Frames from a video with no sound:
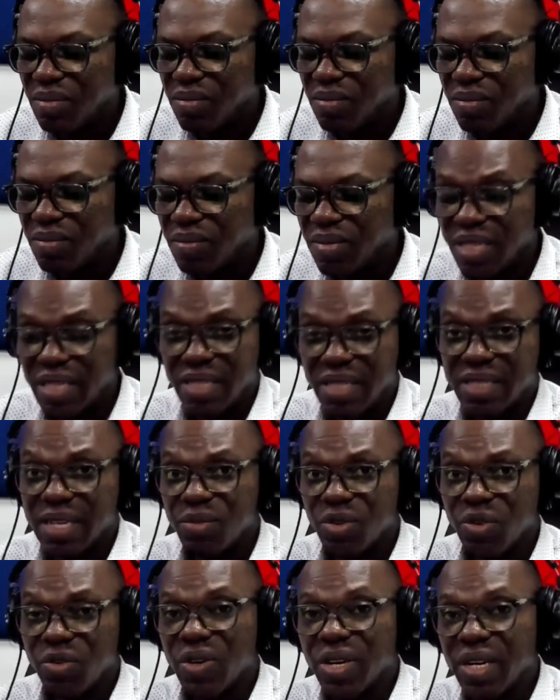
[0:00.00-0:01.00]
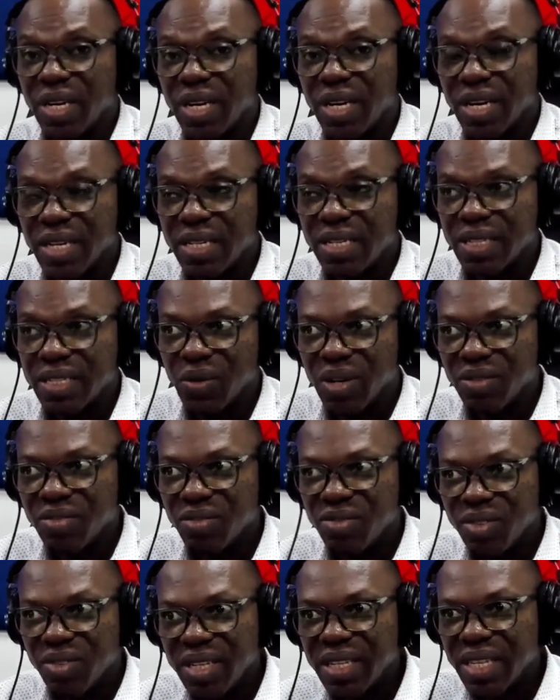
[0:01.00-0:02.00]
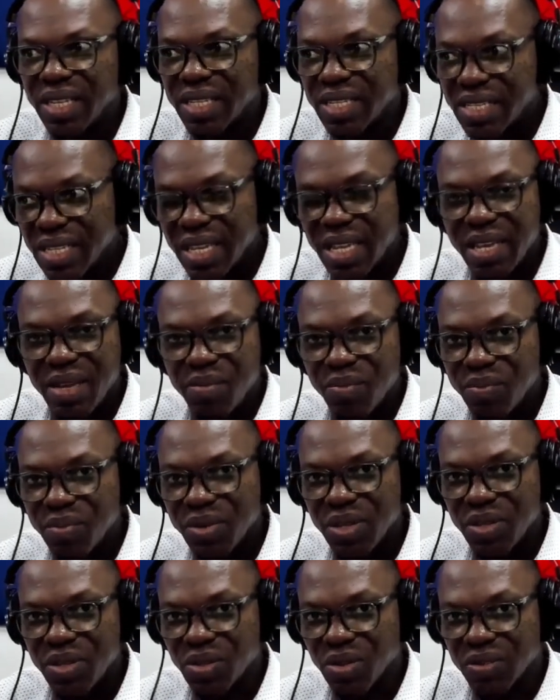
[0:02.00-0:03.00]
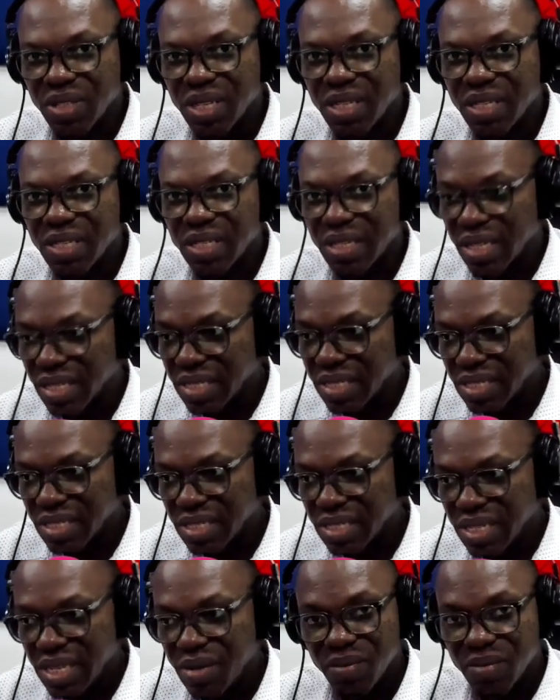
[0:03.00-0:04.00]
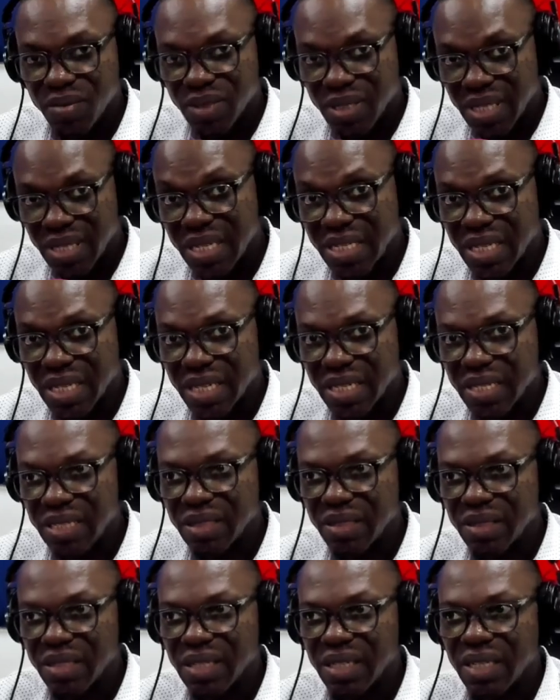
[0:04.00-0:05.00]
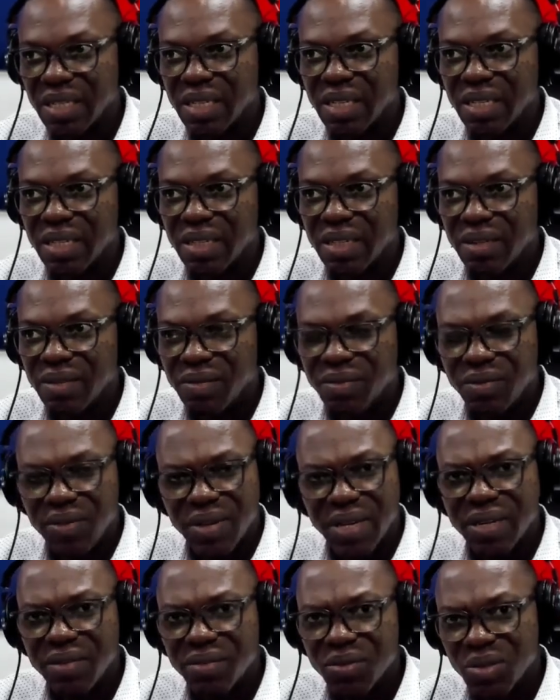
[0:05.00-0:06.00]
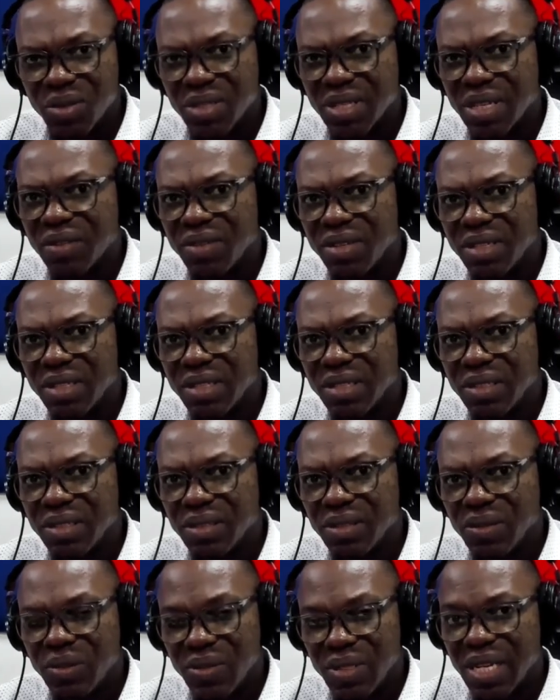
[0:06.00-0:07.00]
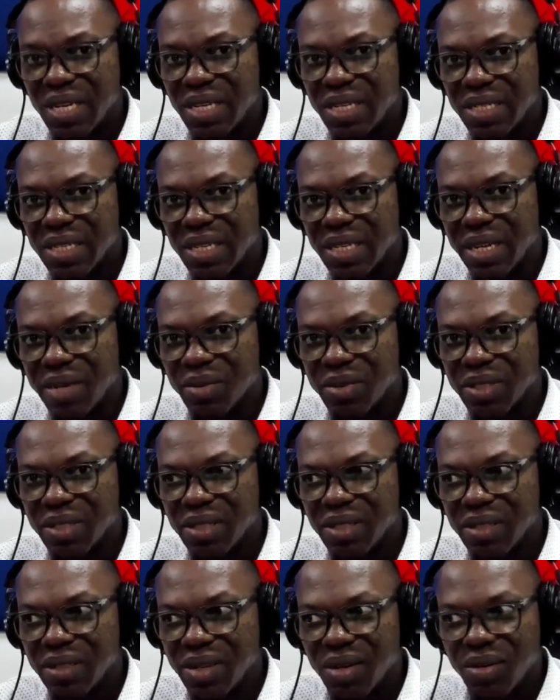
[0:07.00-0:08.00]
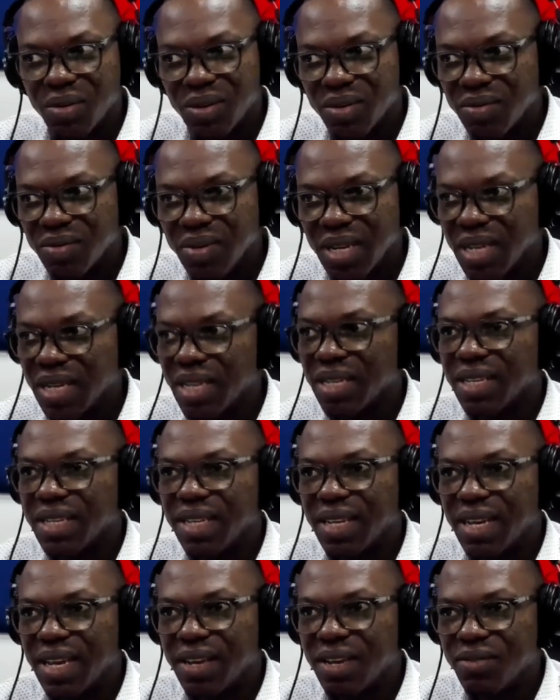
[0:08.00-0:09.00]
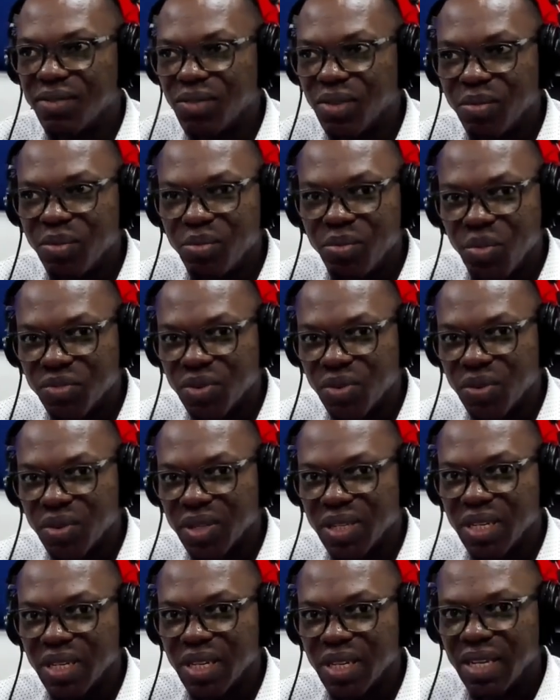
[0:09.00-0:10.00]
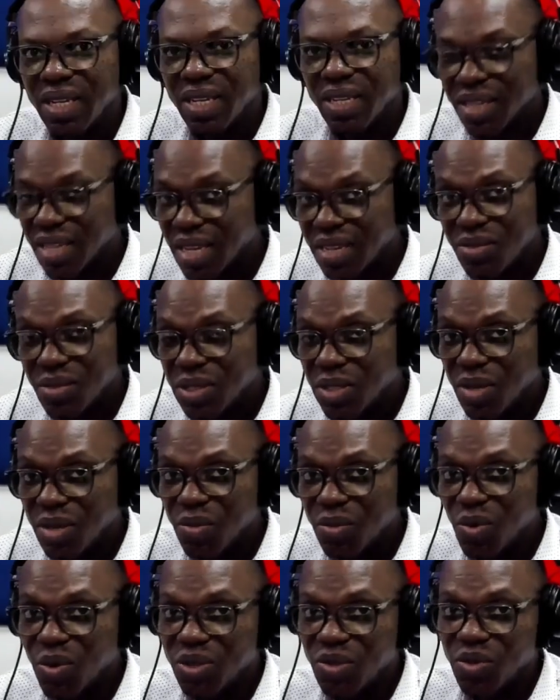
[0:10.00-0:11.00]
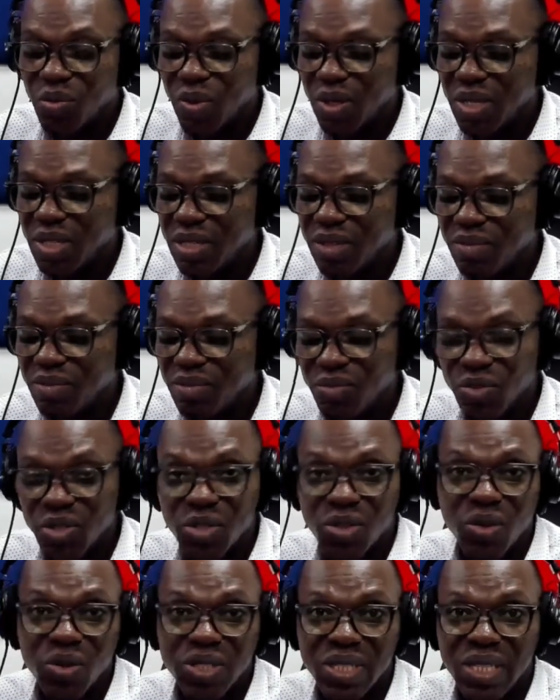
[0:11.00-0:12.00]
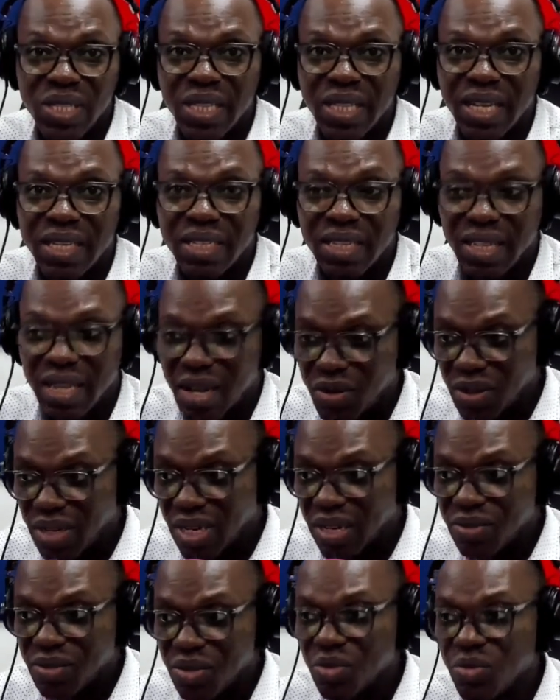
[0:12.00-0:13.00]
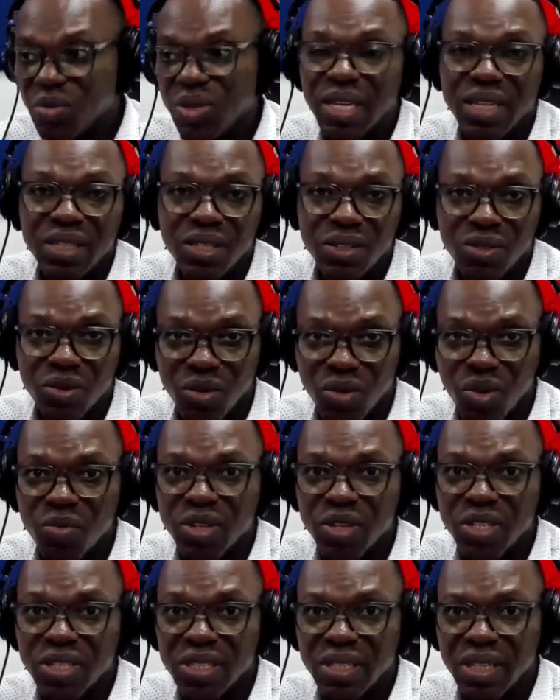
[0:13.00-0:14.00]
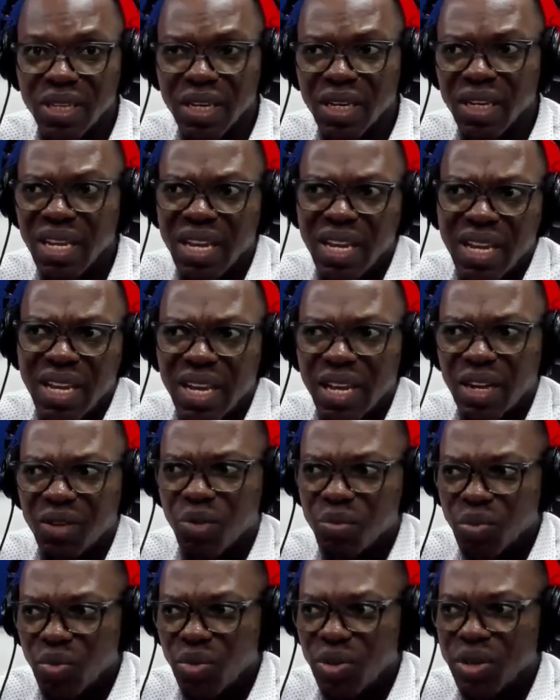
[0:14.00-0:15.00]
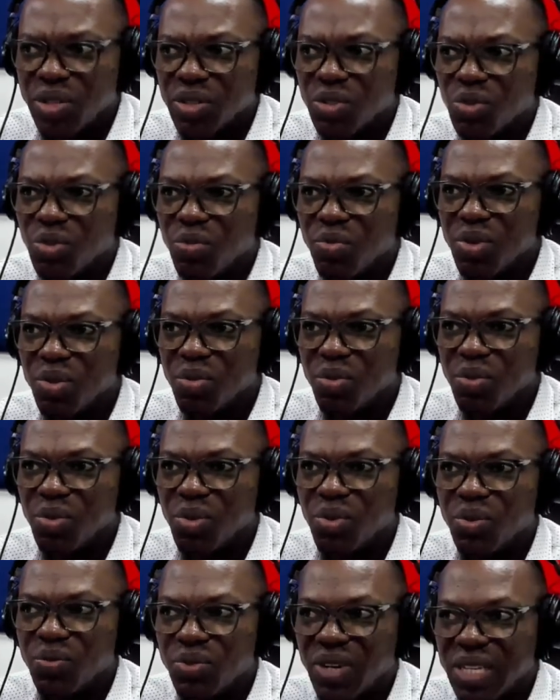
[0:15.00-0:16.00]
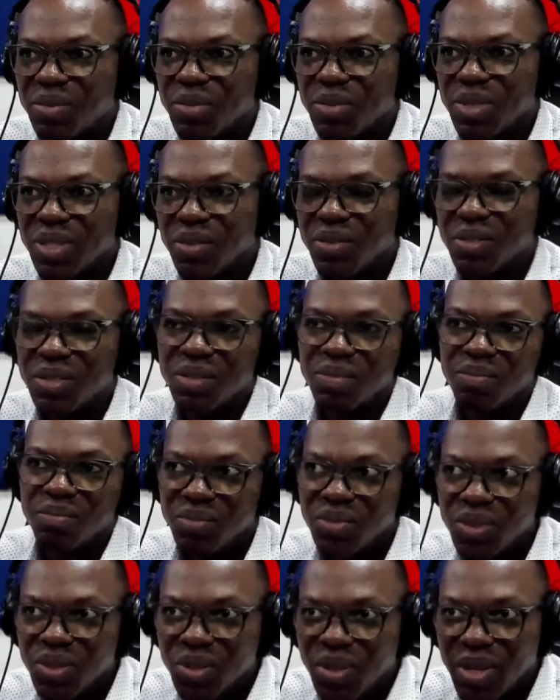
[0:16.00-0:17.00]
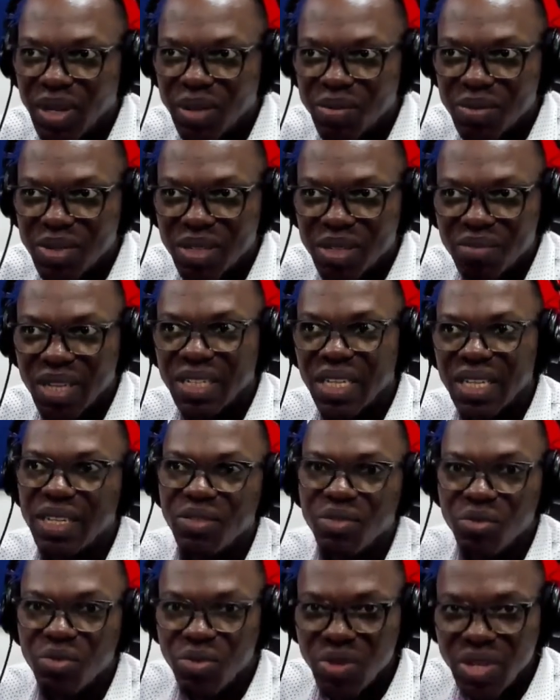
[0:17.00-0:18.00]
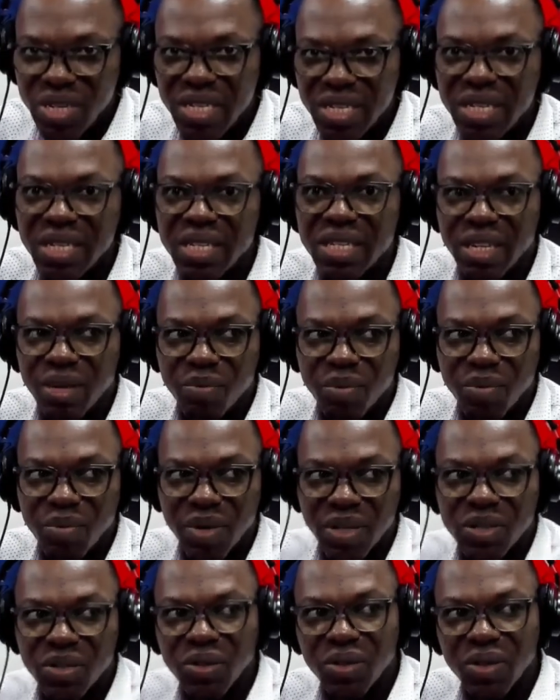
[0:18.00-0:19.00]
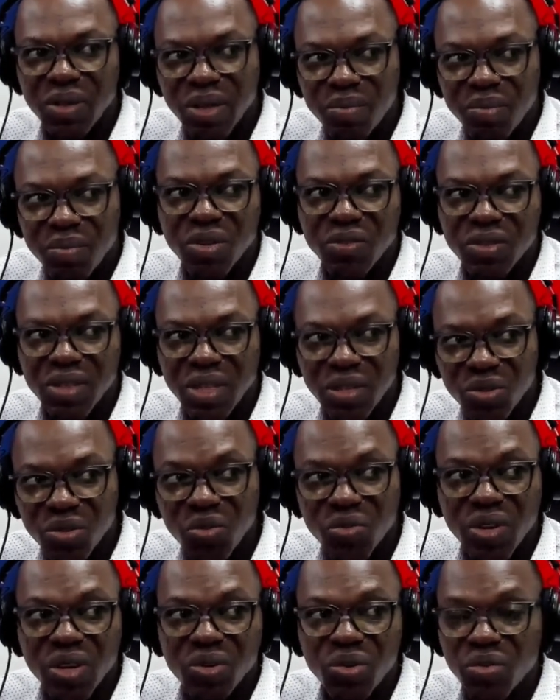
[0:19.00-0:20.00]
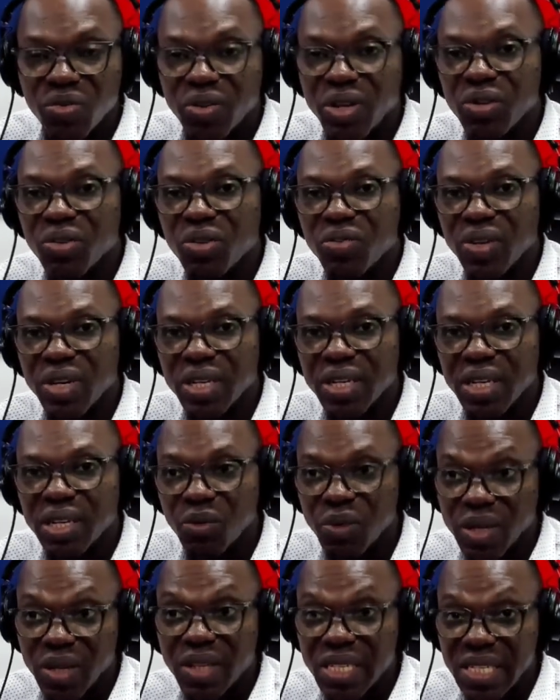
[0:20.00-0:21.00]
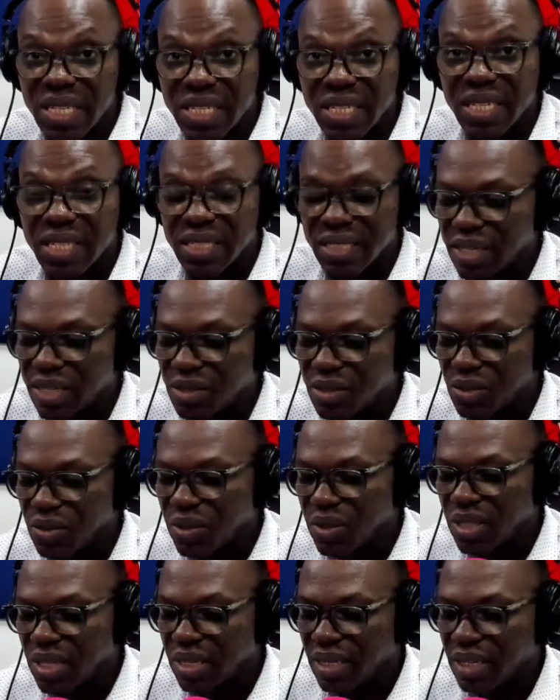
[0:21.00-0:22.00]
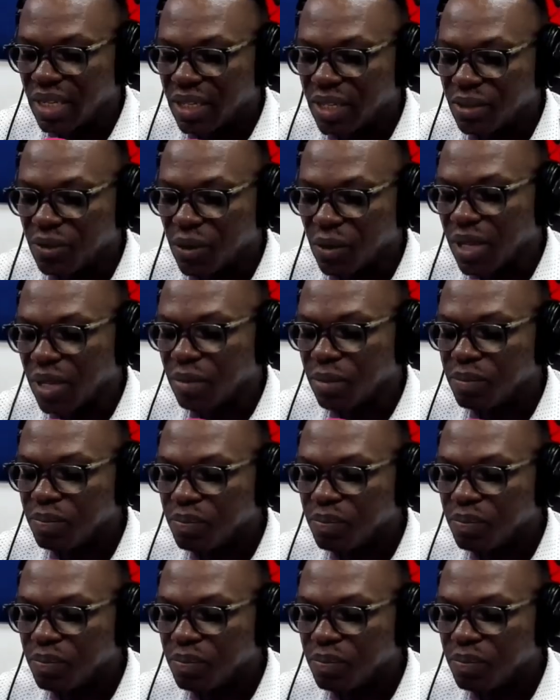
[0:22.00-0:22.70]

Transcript: by the time you realize, you have read the same piece of sentence, the same sentence 5 to 7 to 10 times. You're wondering, hey, I have not moved forward. Can you tell me what normally results in that? Yeah, I would love to read that in your comments. Yeah. At what point do people find themselves, absent-mindedly reading a particular piece of text over and over and over again without intentionally doing that? Okay.